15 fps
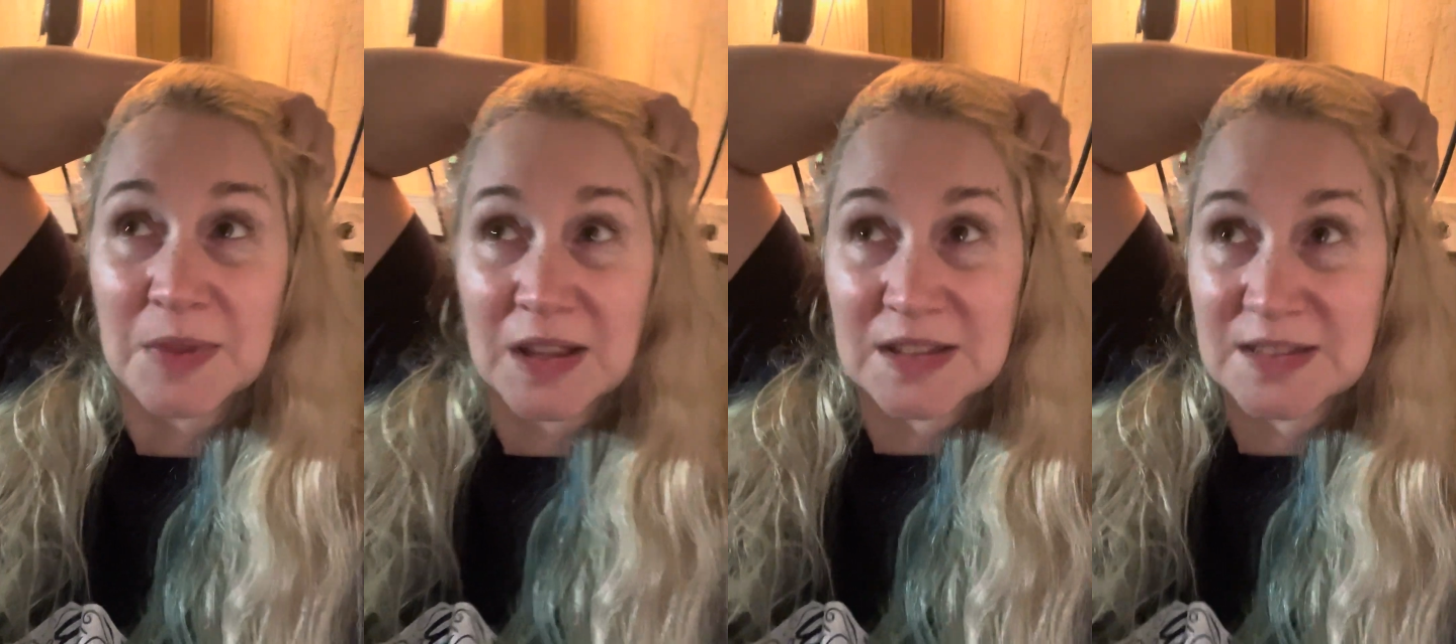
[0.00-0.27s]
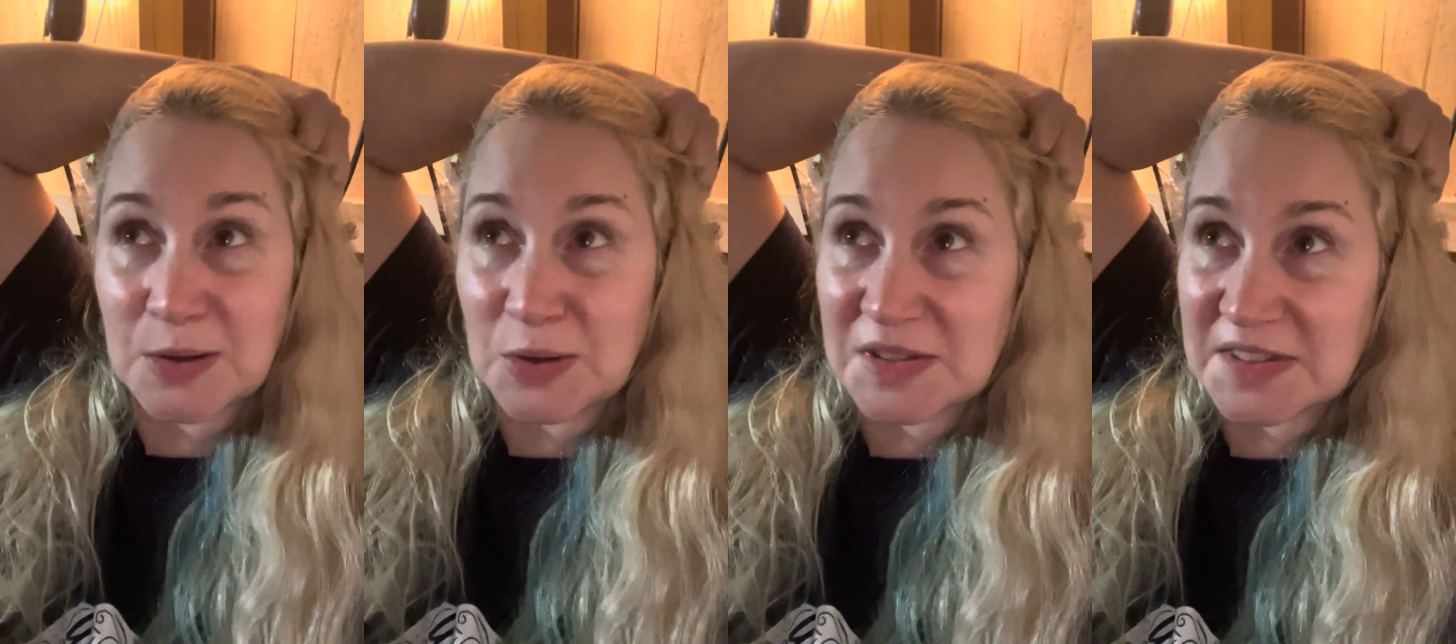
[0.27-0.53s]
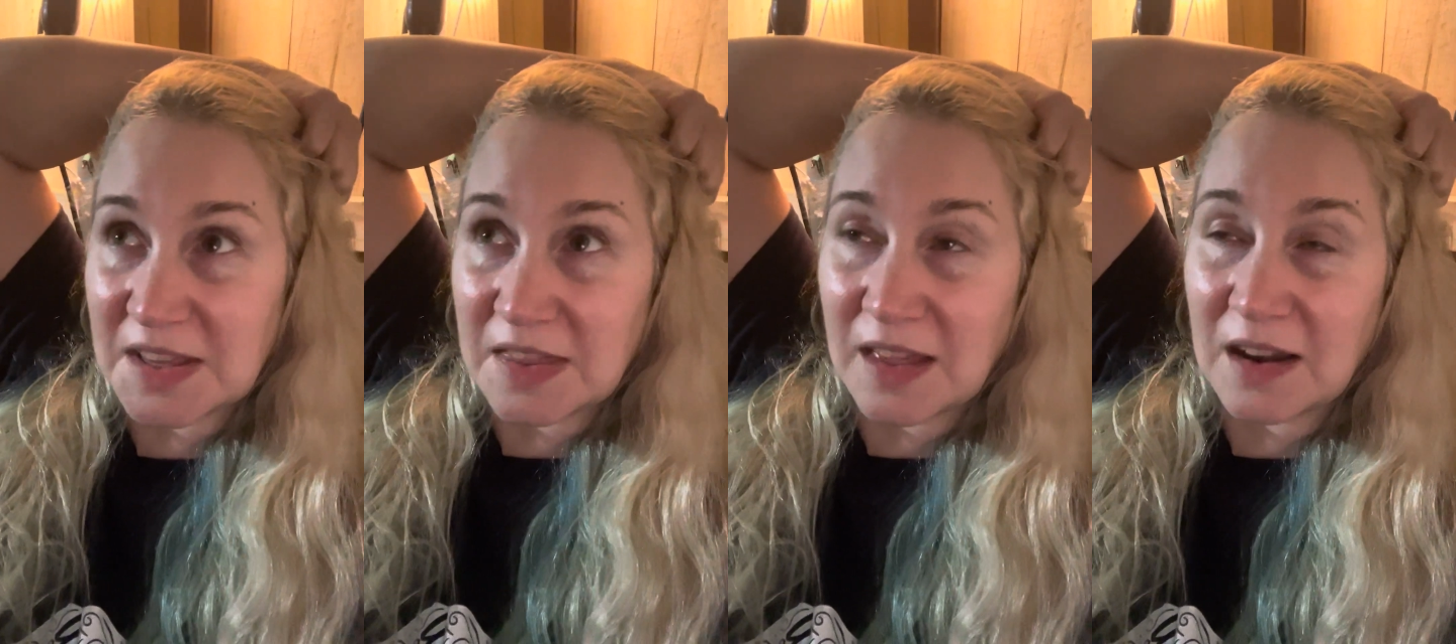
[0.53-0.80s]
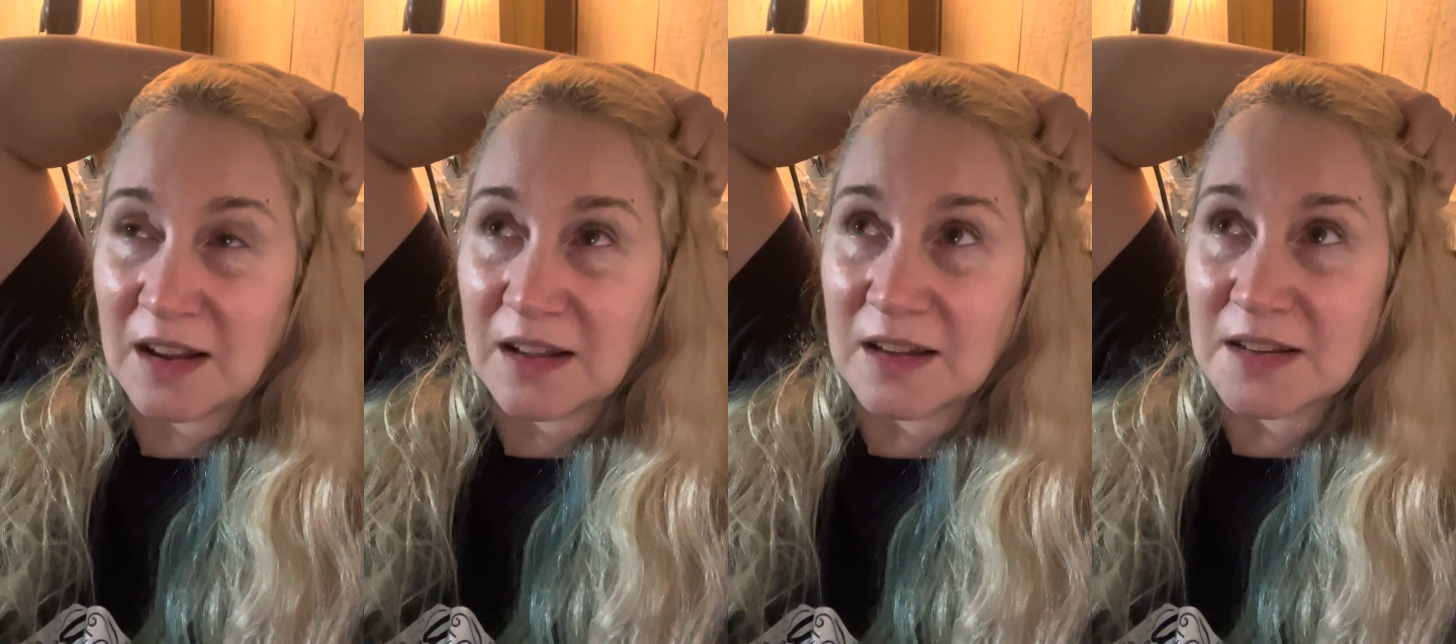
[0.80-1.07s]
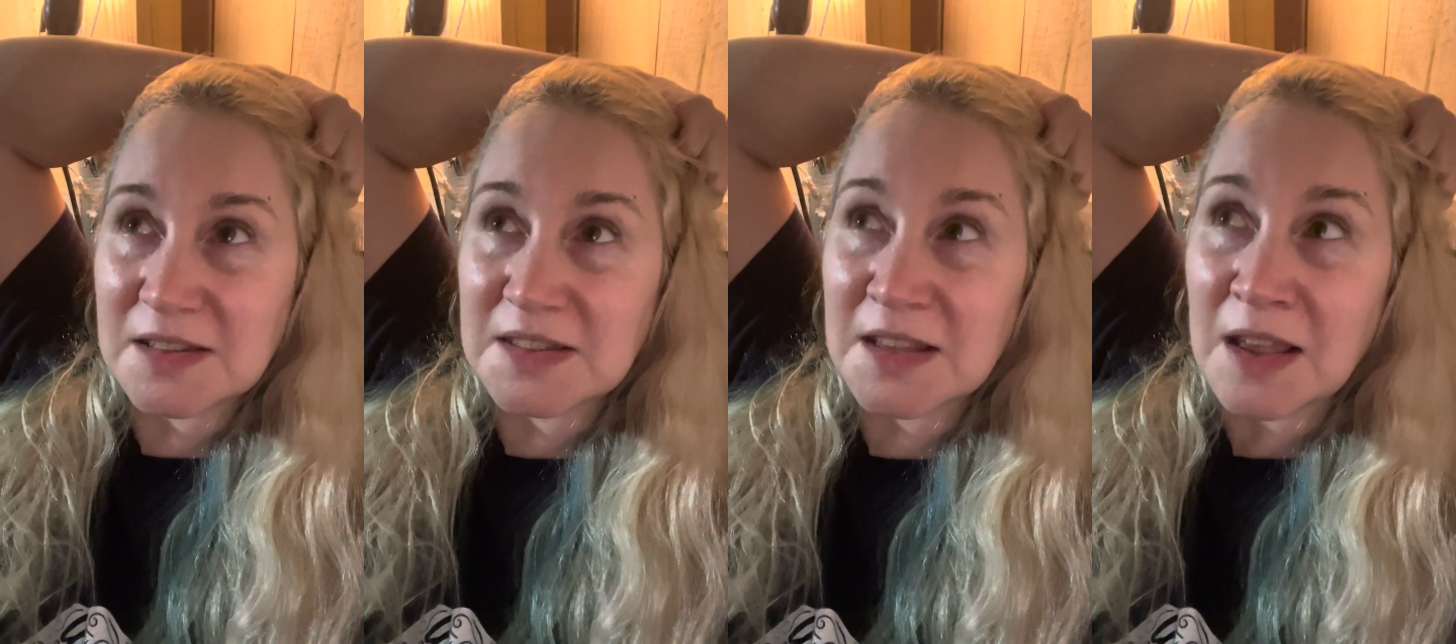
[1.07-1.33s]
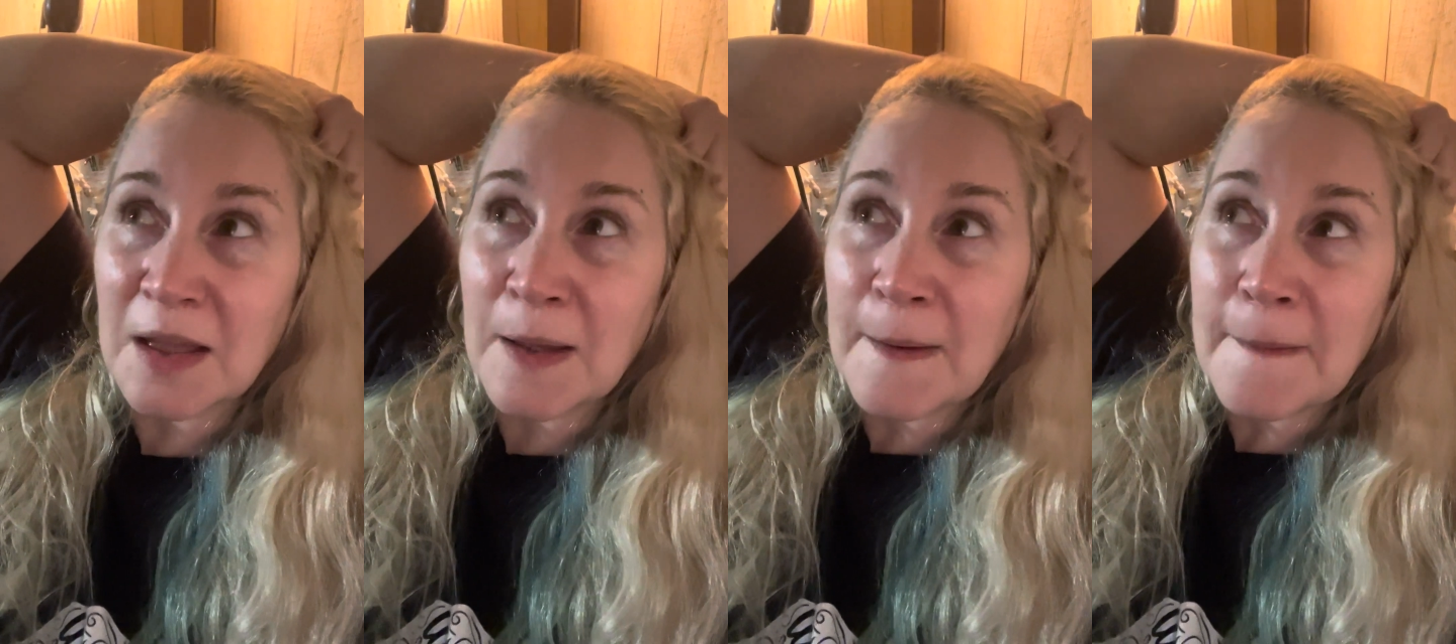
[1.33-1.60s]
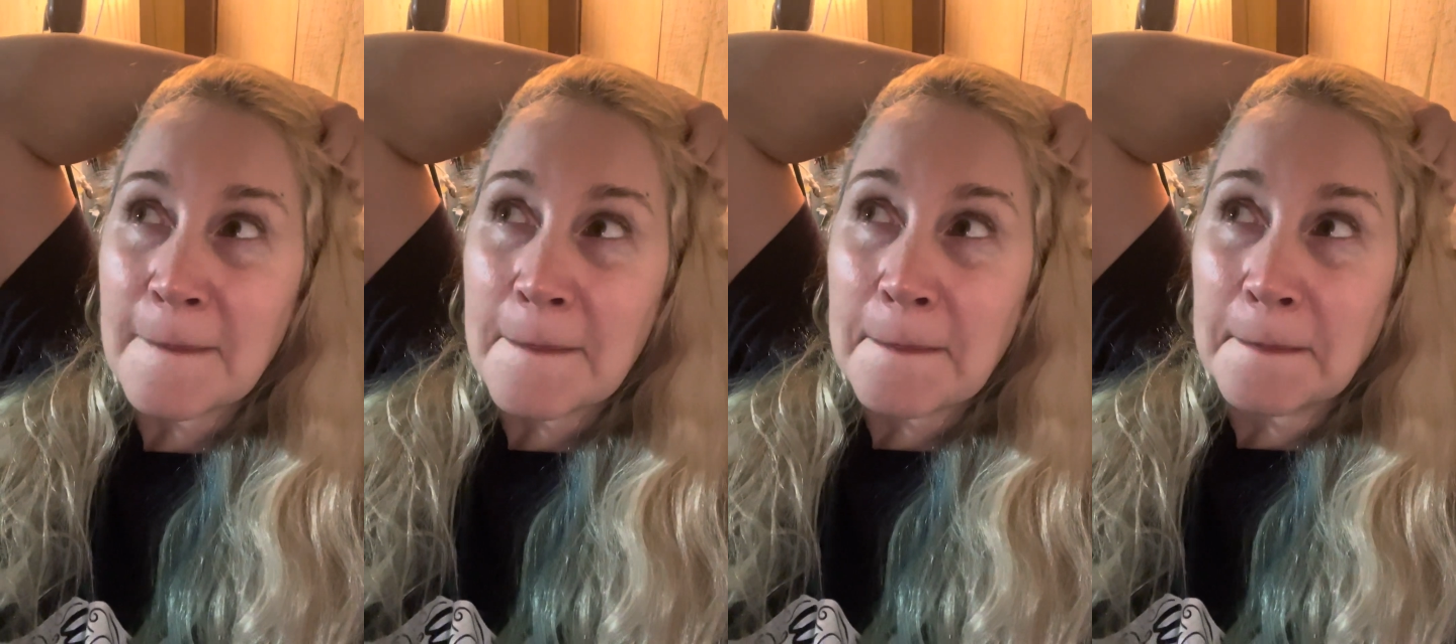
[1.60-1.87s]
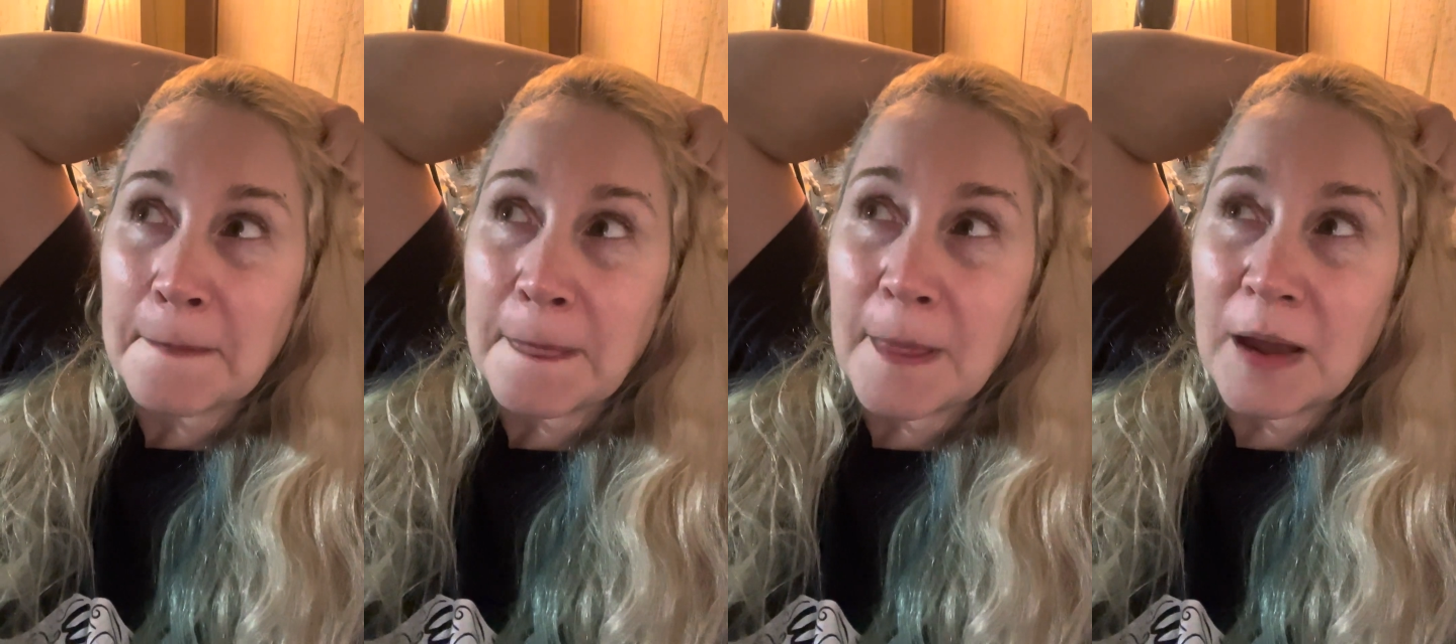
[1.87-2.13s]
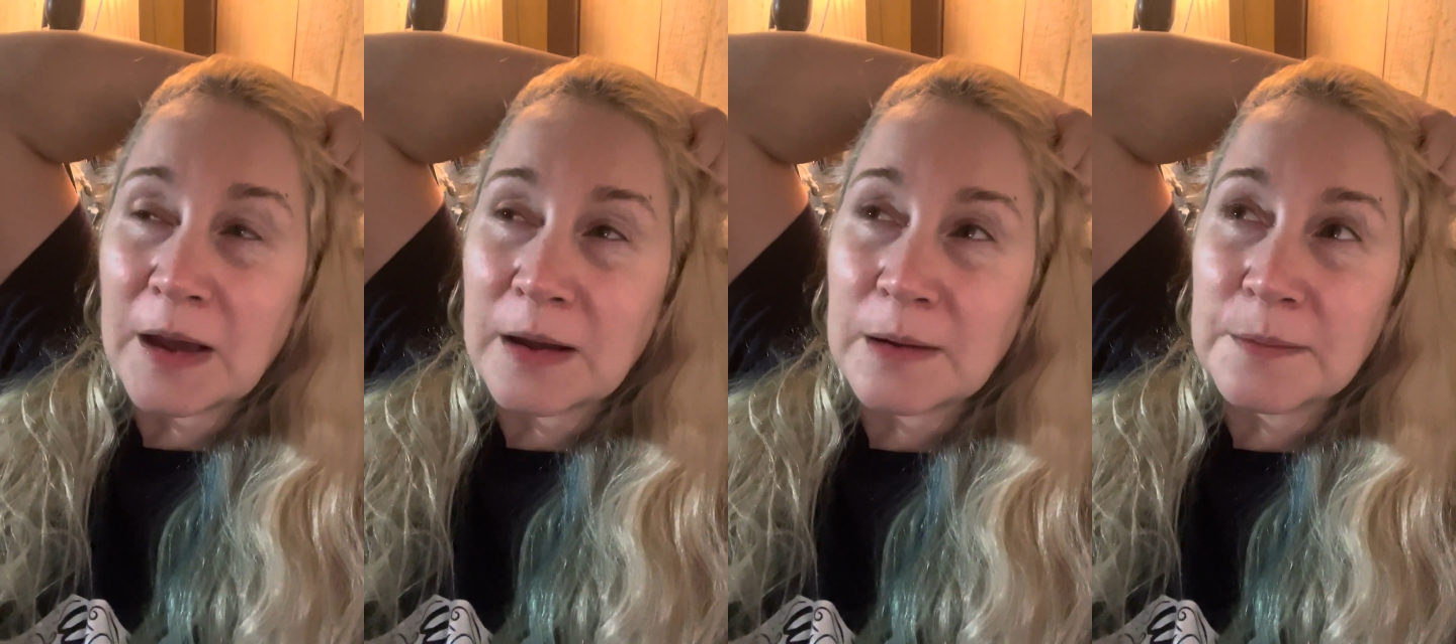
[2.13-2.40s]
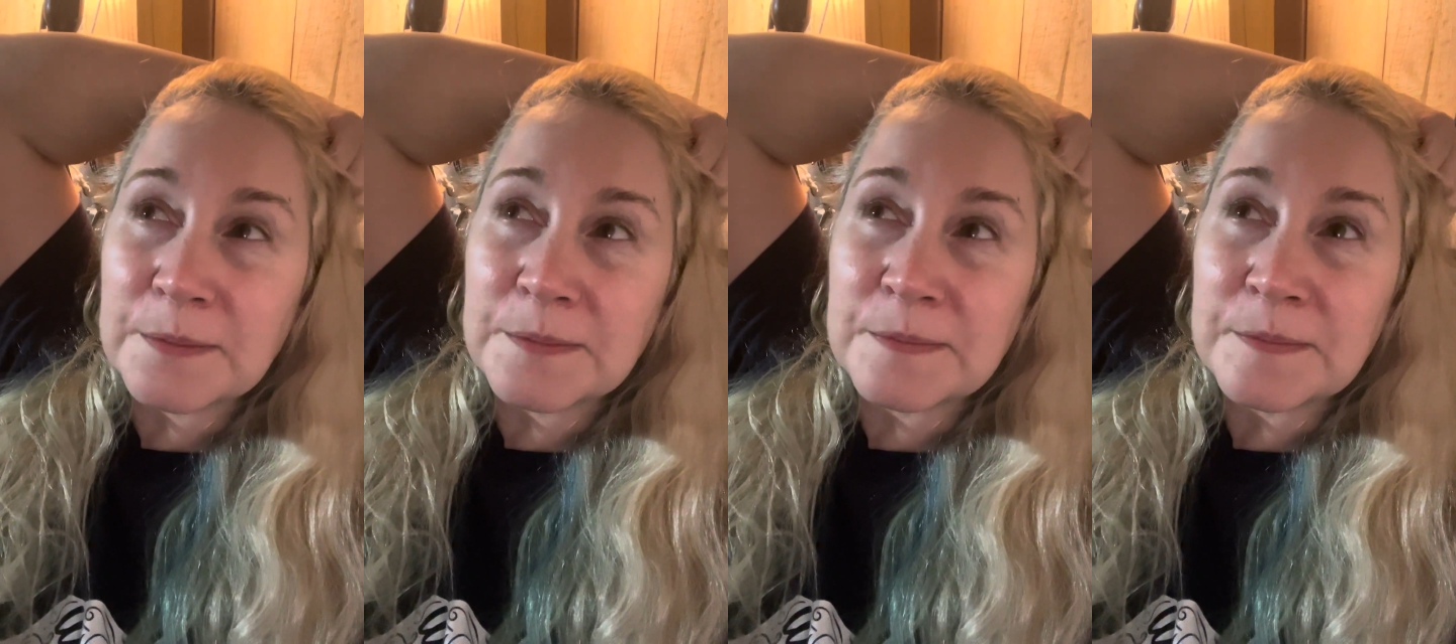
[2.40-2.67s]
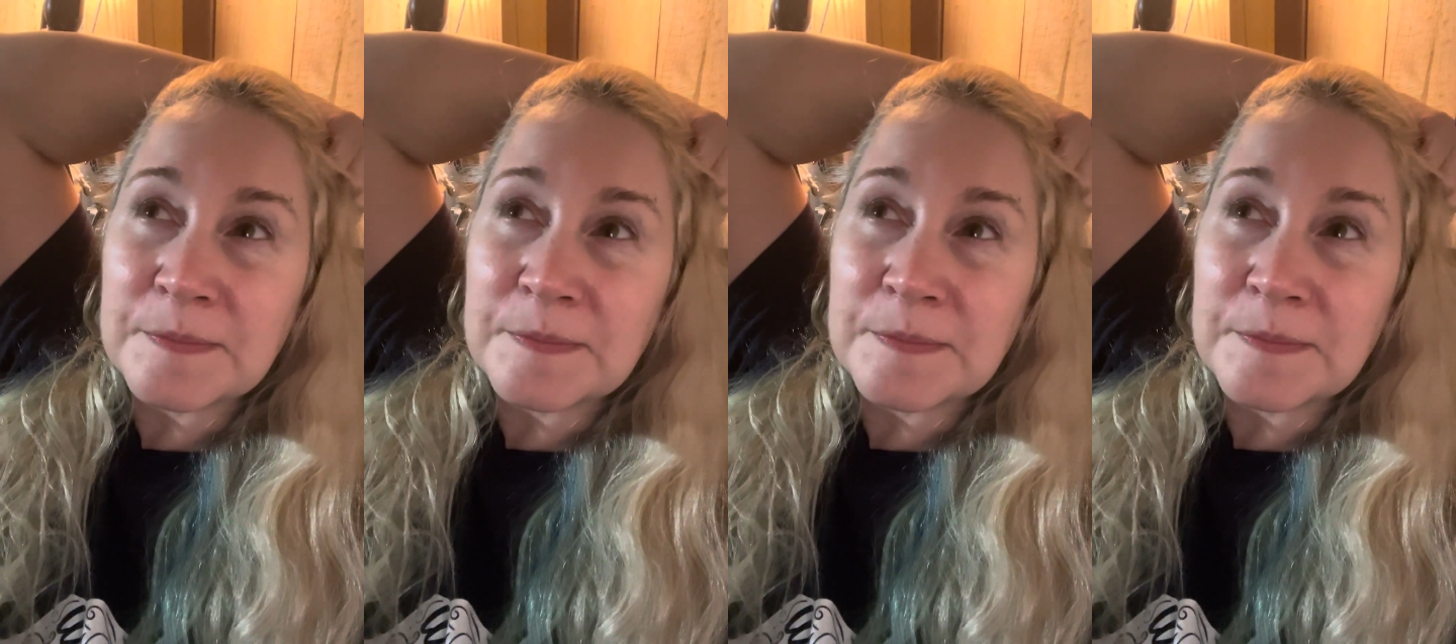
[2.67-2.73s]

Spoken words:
That's how I say that, I guess. I'm